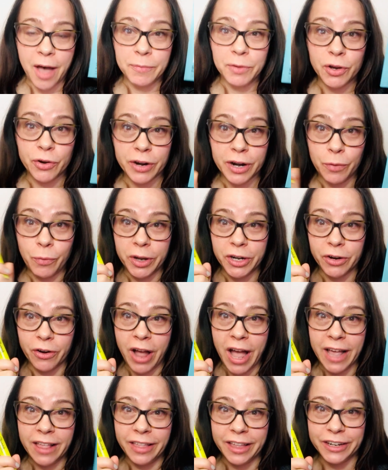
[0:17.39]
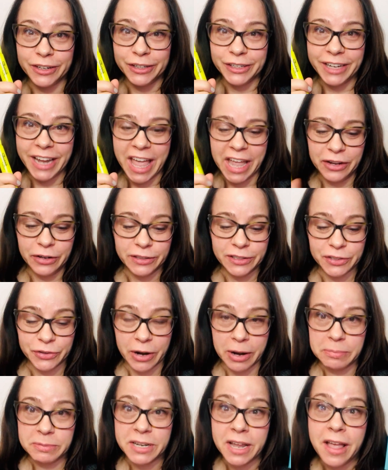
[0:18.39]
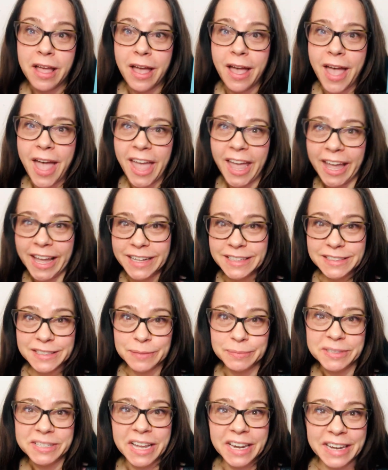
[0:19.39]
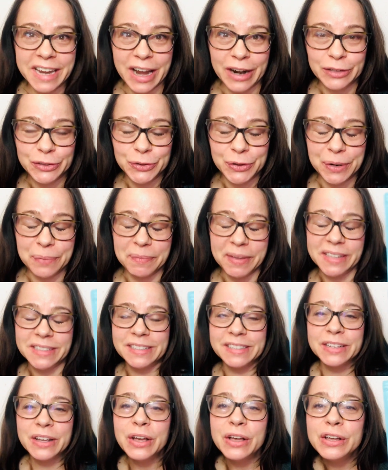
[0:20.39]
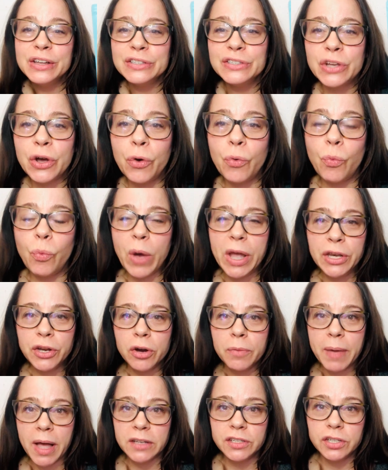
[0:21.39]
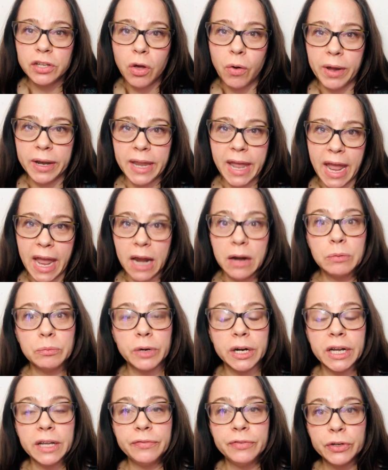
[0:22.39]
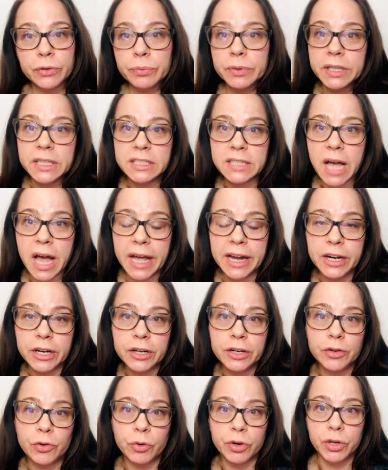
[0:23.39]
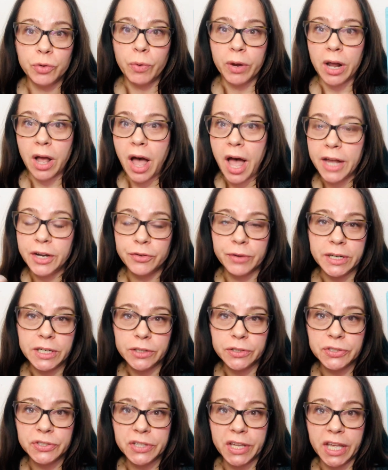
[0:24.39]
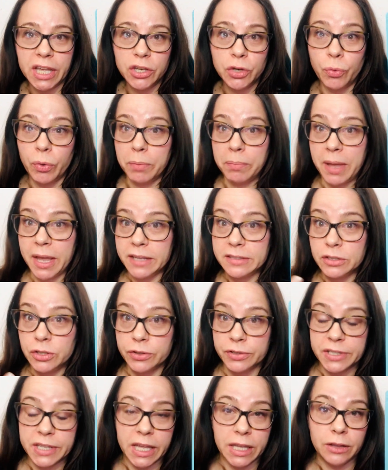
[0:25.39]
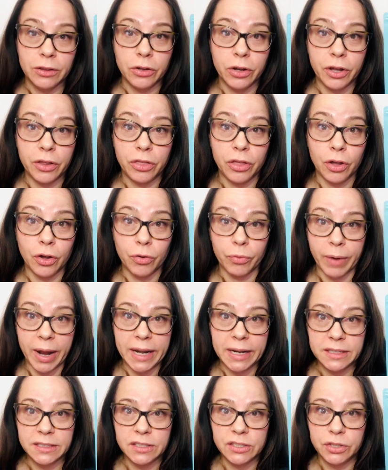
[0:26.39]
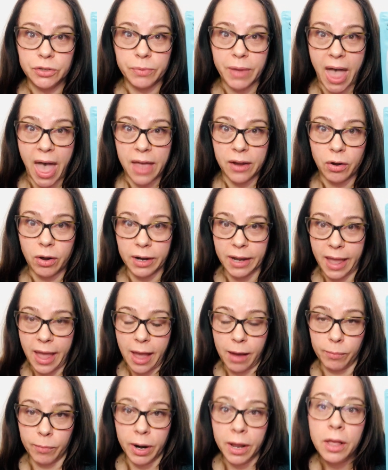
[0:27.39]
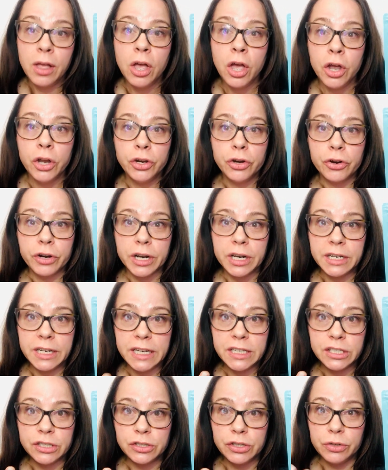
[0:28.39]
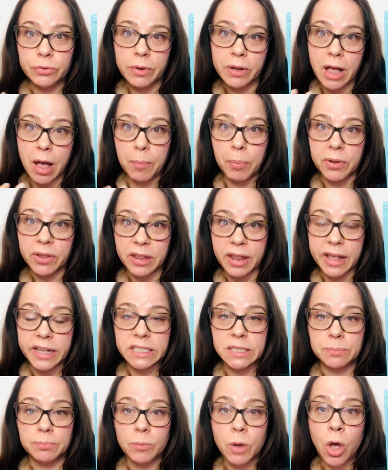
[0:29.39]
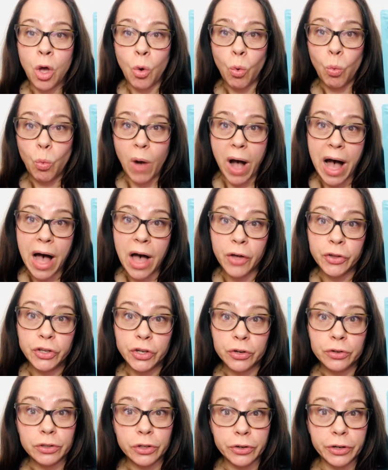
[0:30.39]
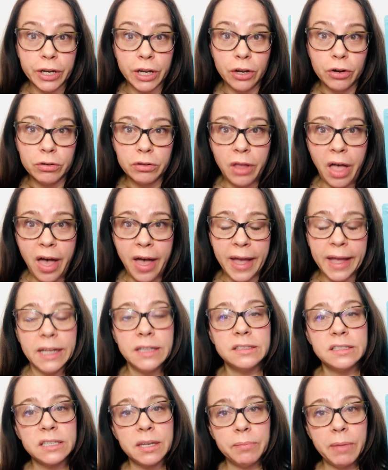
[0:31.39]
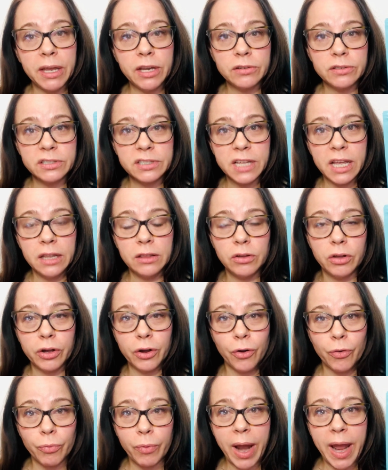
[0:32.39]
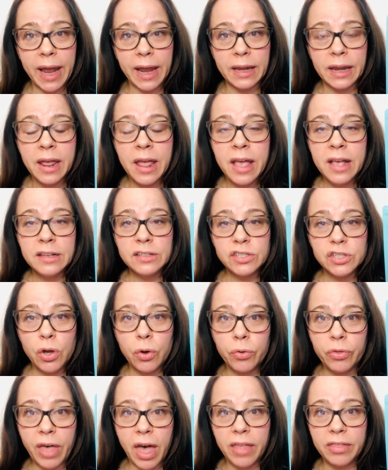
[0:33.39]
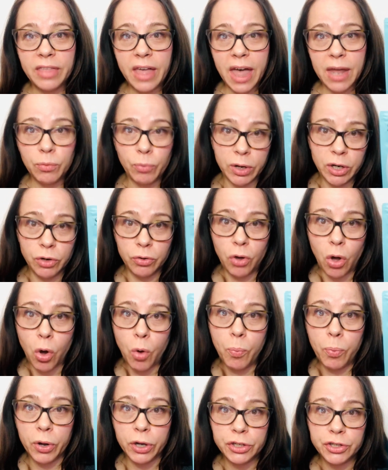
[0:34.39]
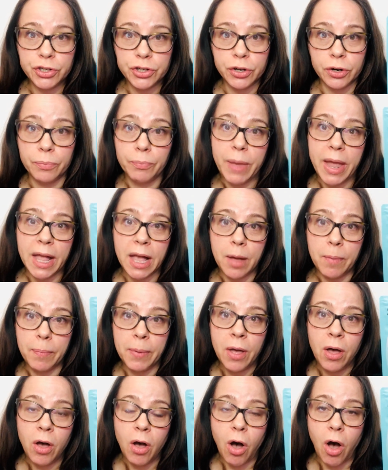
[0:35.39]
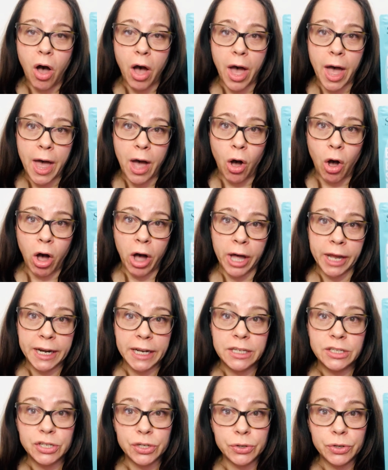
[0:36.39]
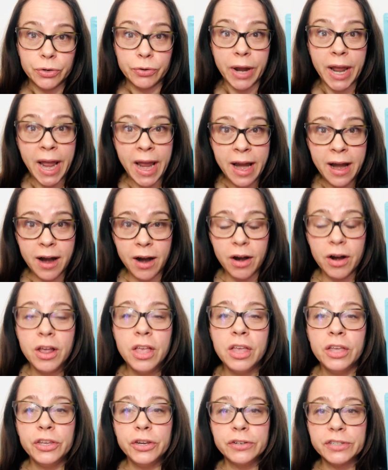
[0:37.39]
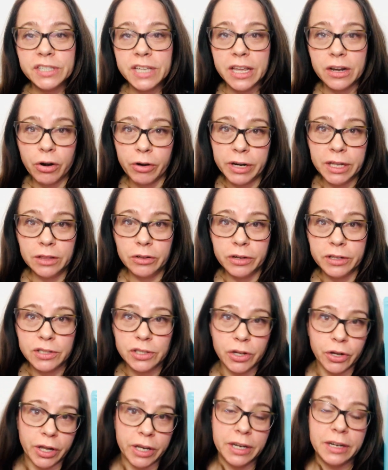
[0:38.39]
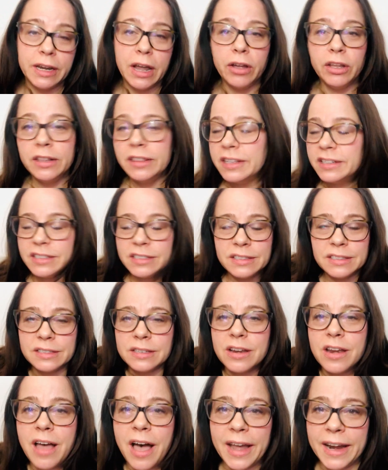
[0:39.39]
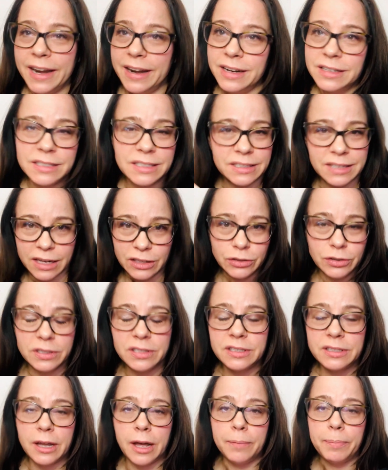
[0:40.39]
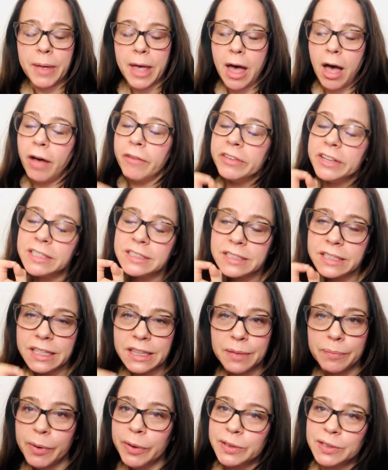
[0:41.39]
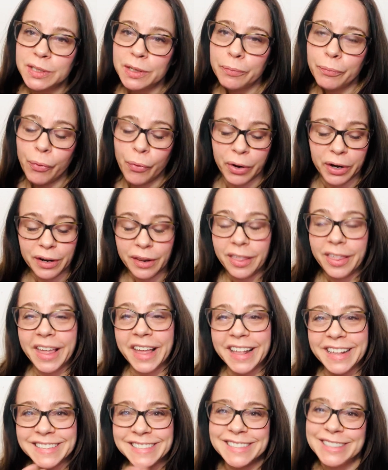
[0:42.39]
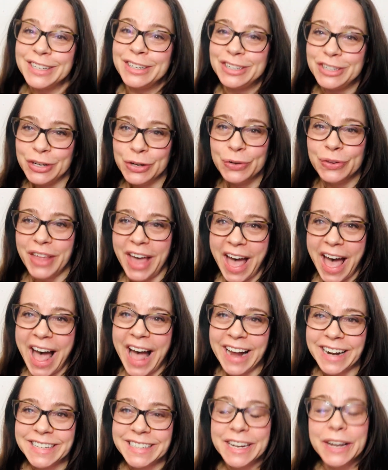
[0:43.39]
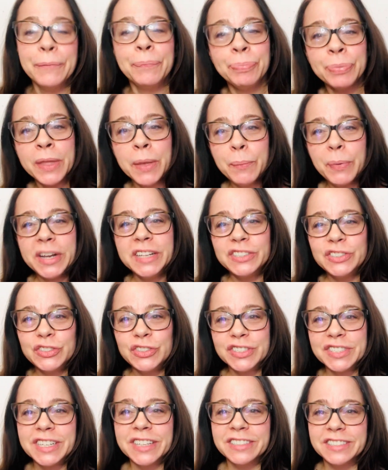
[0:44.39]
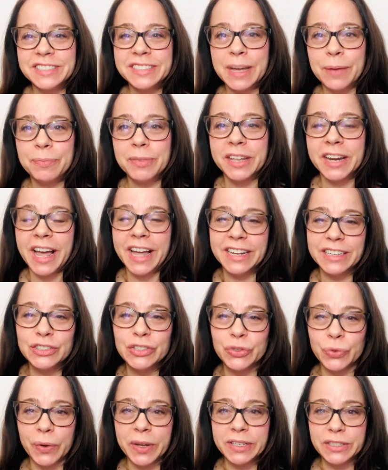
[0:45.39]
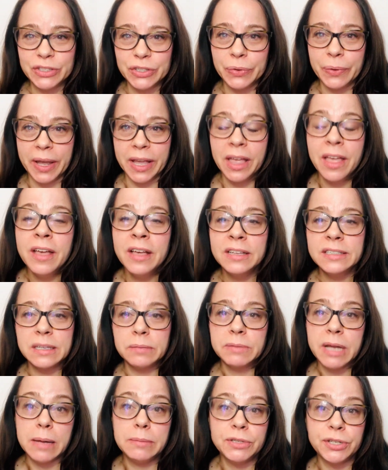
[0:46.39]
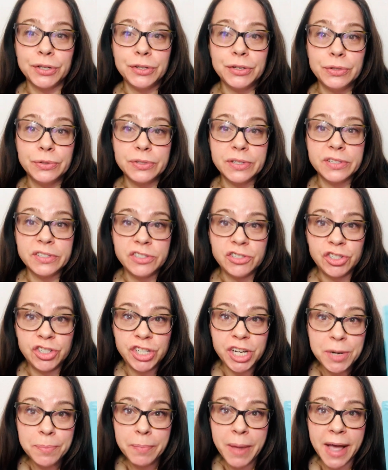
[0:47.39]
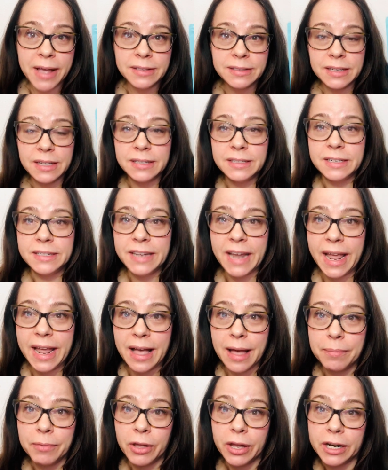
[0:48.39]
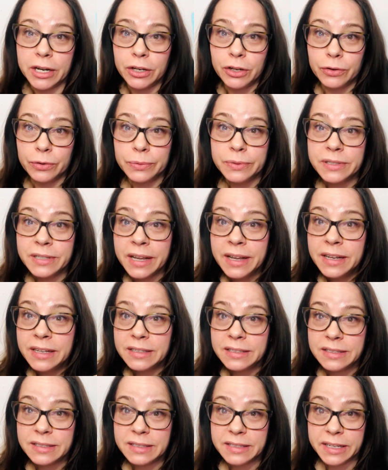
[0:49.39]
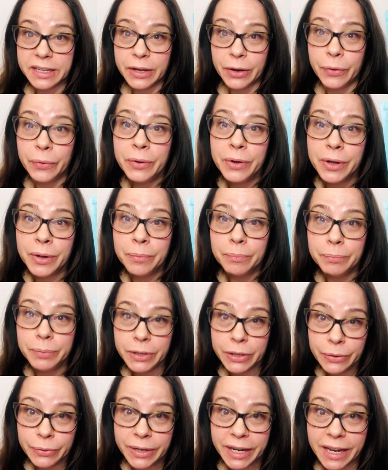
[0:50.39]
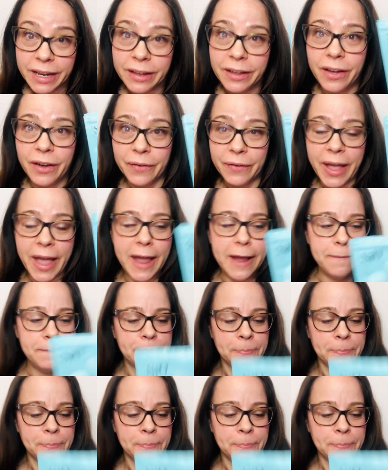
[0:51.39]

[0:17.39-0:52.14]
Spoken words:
You're gonna want your highlighter and your script and some skincare treatments. So when you're about to go on camera, if you're really tired or you want to hydrate your skin, you want to make your skin look the greatest you can on camera, you're going to need to do a couple things while you're learning your lines to make your skin look great, so that then when you go put your makeup on and do your hair, your skin already looks good. Now, this is not an essential step. Obviously, the most important thing is to do the acting, but it's just a step that I enjoy doing. Sometimes I use a sheet mask. Today, I'm going to use SIO Beauty, okay?